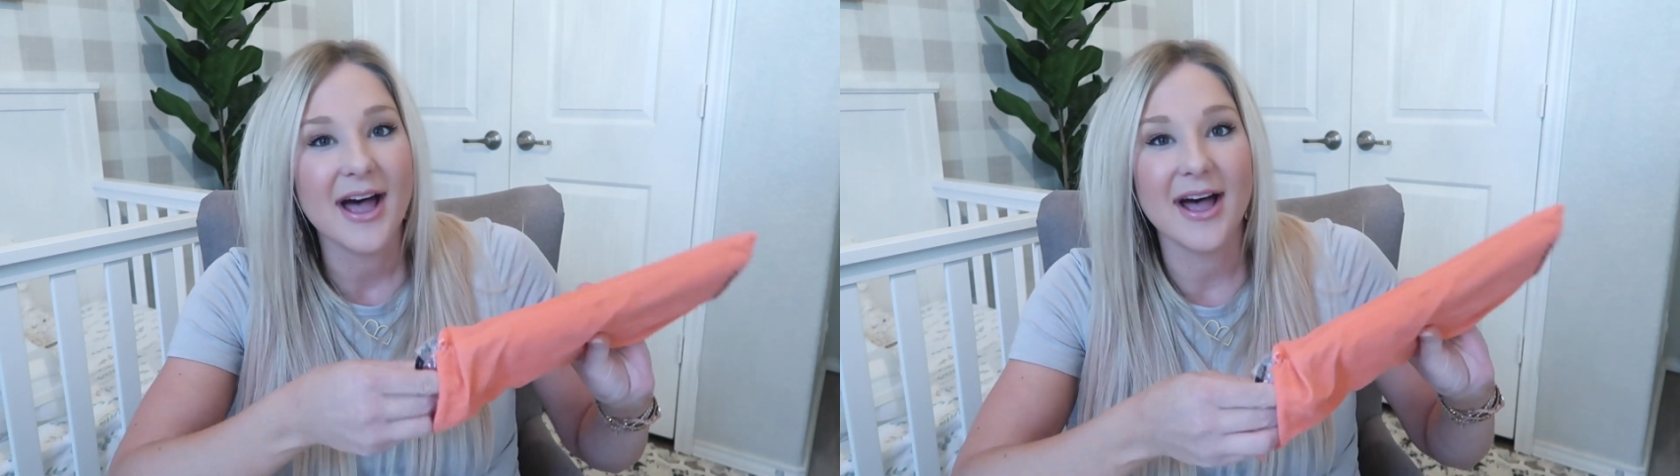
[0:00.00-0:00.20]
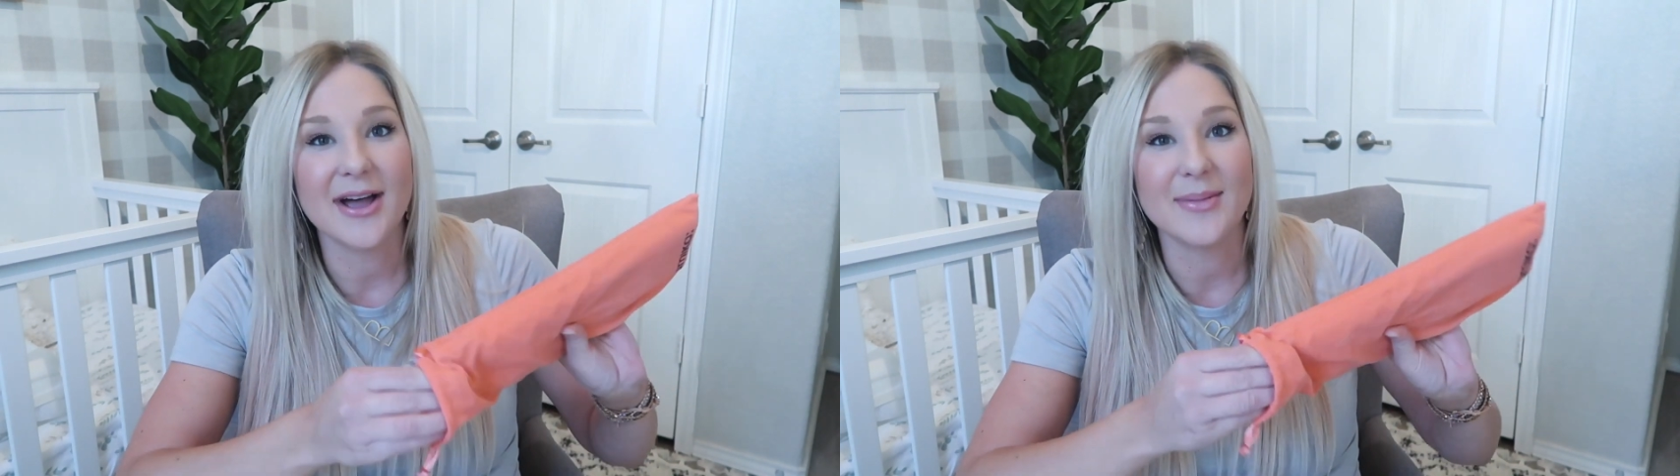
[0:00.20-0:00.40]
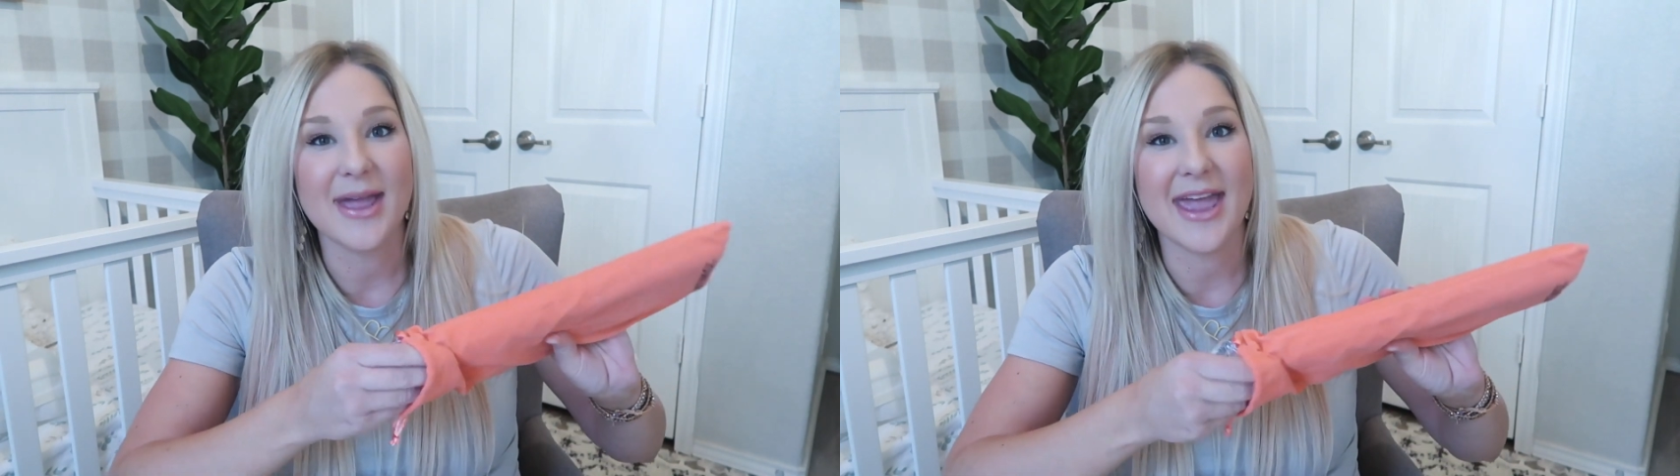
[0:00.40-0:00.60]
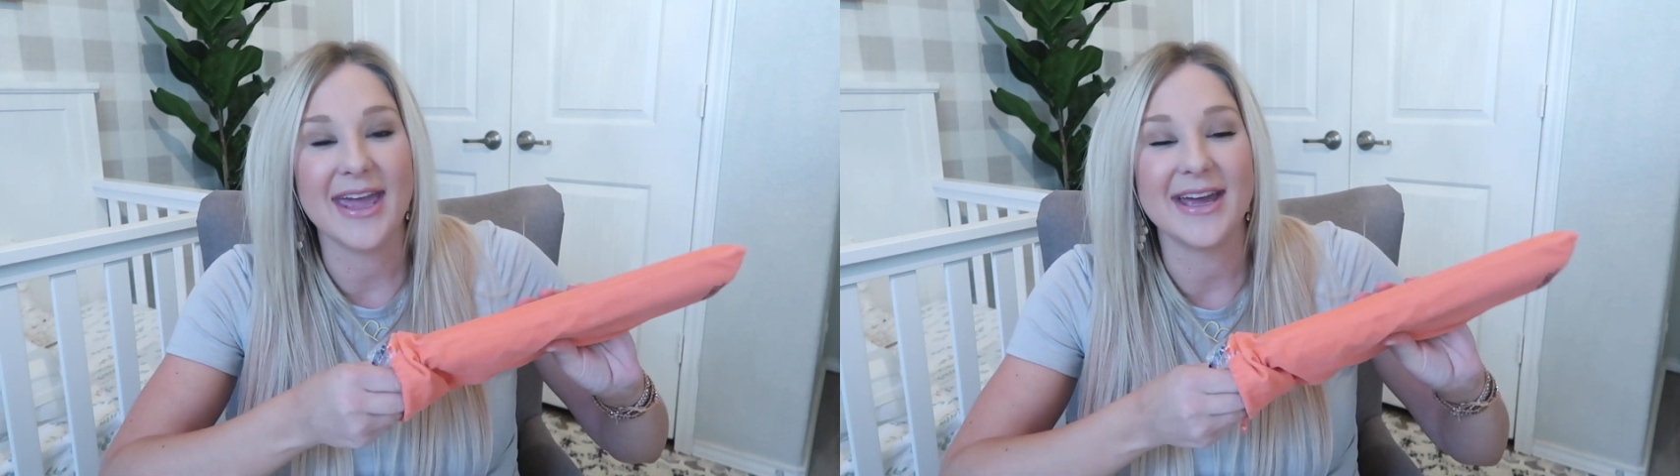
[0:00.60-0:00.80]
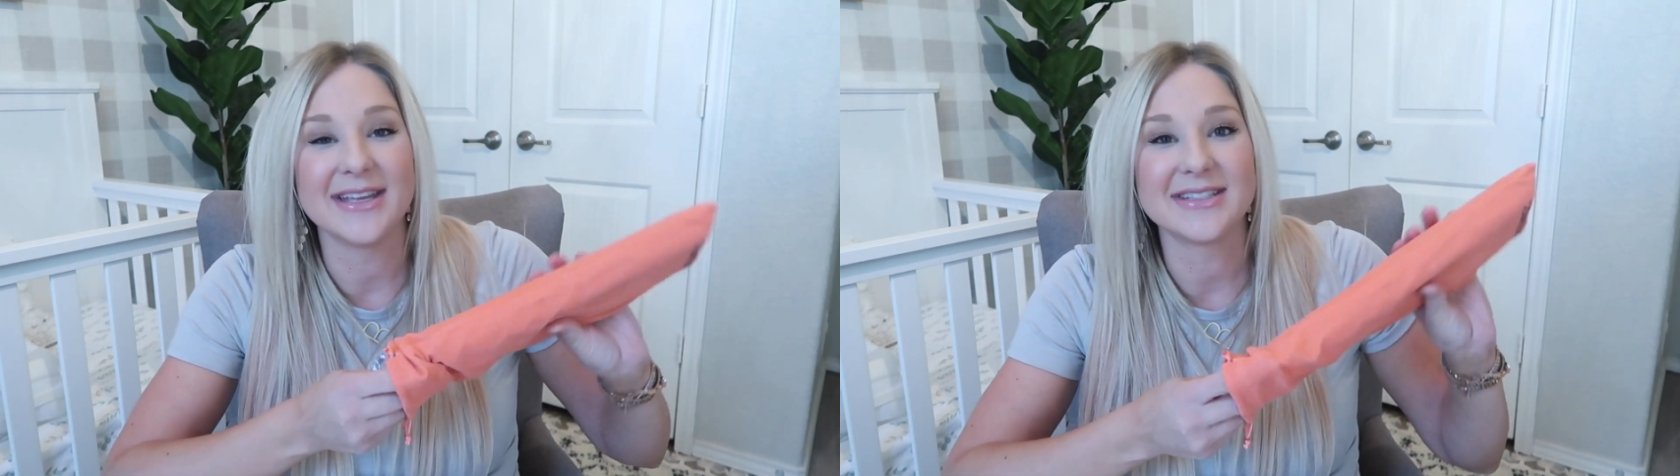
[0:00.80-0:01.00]

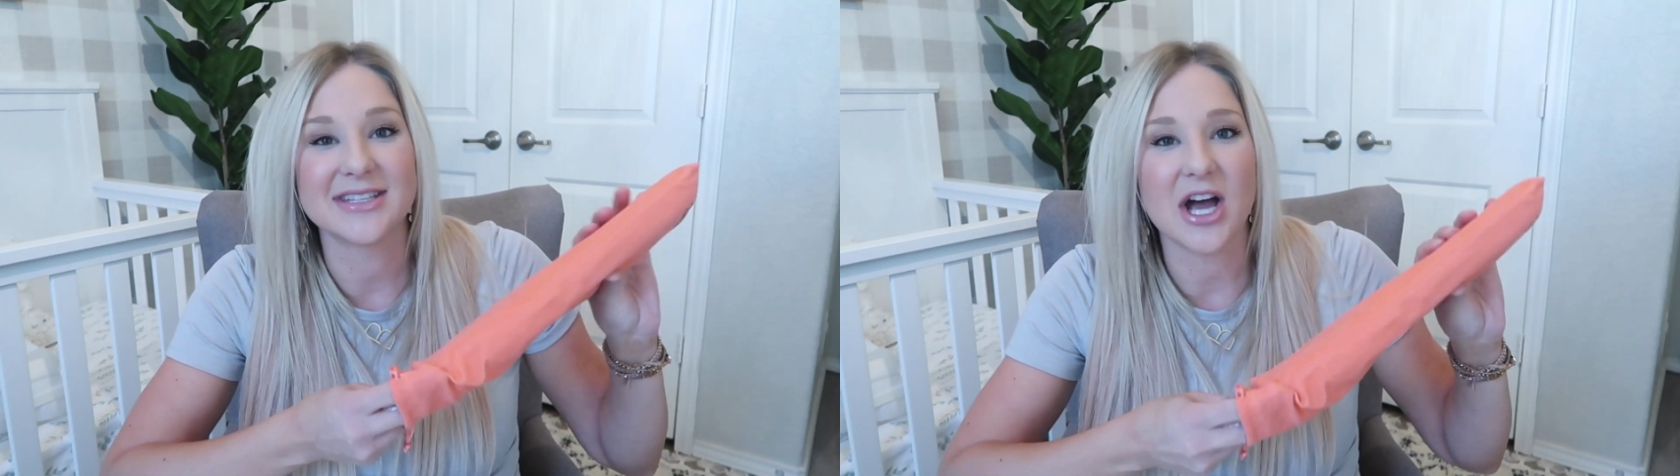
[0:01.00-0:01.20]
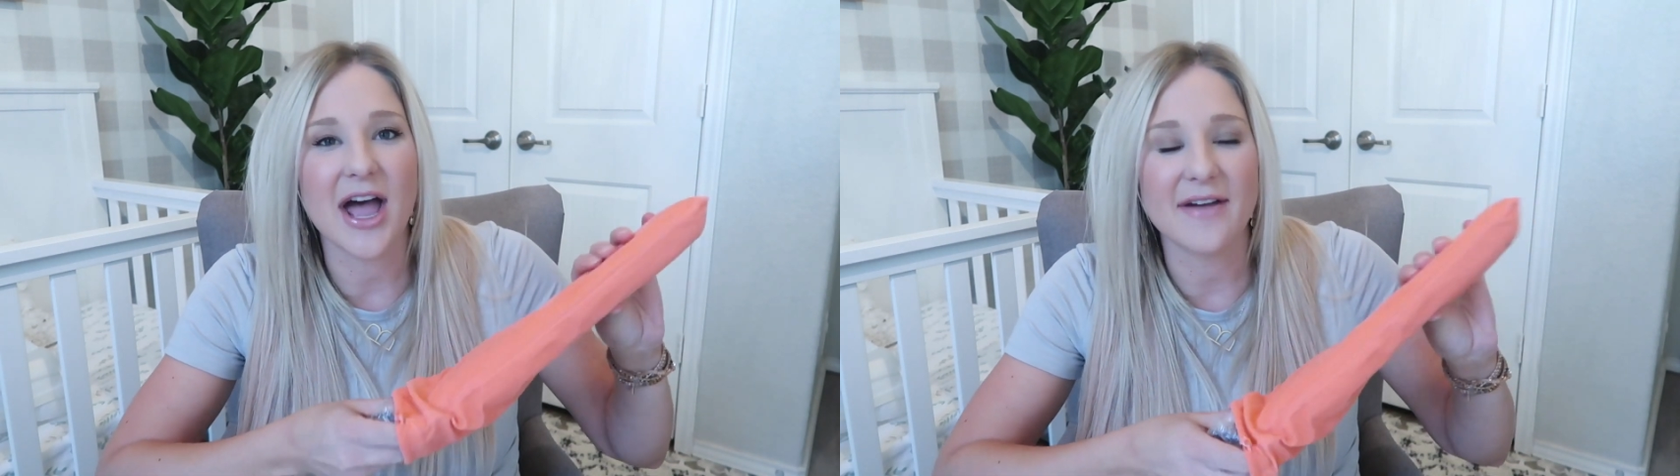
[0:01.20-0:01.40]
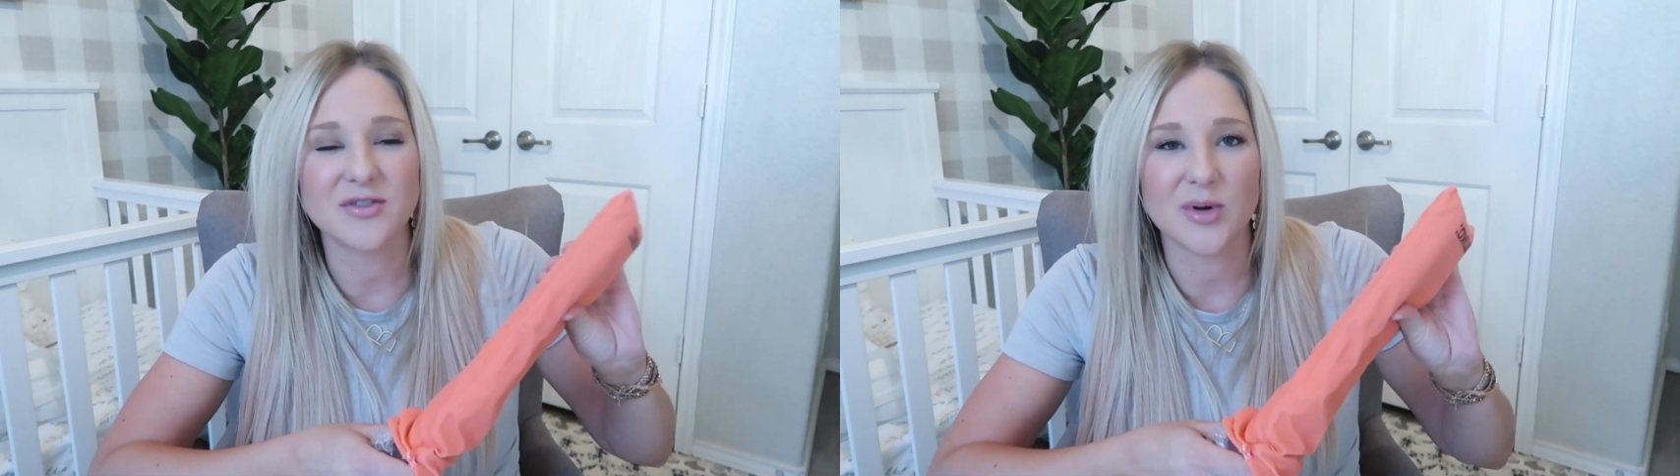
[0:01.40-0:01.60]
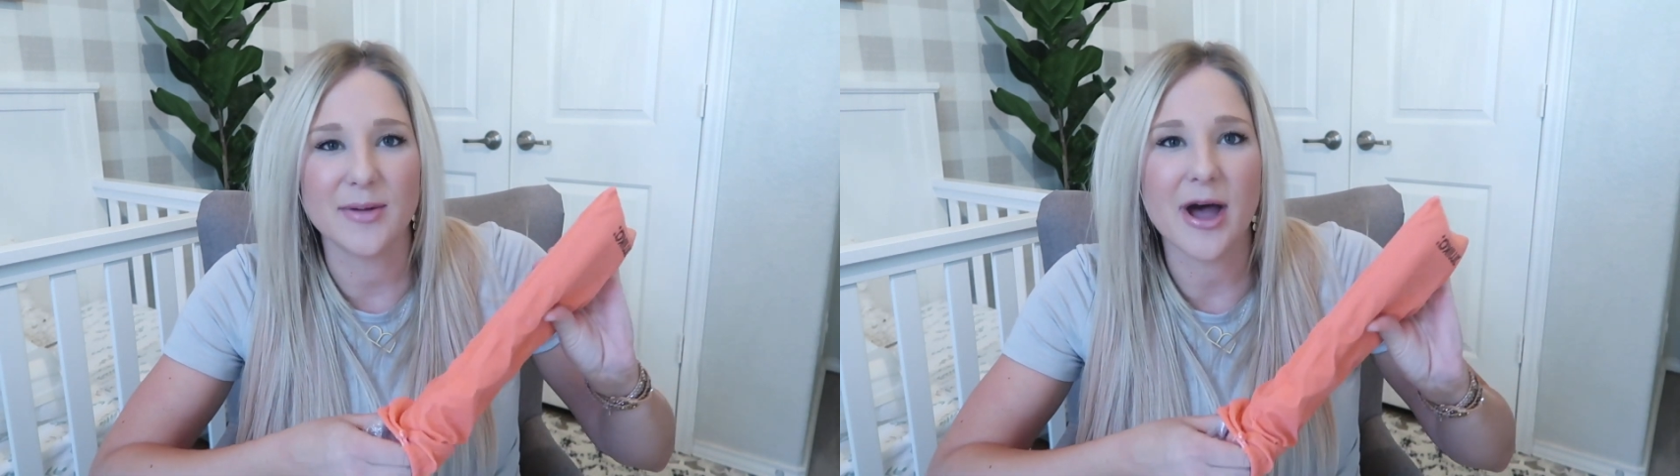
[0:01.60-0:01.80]
and not have to worry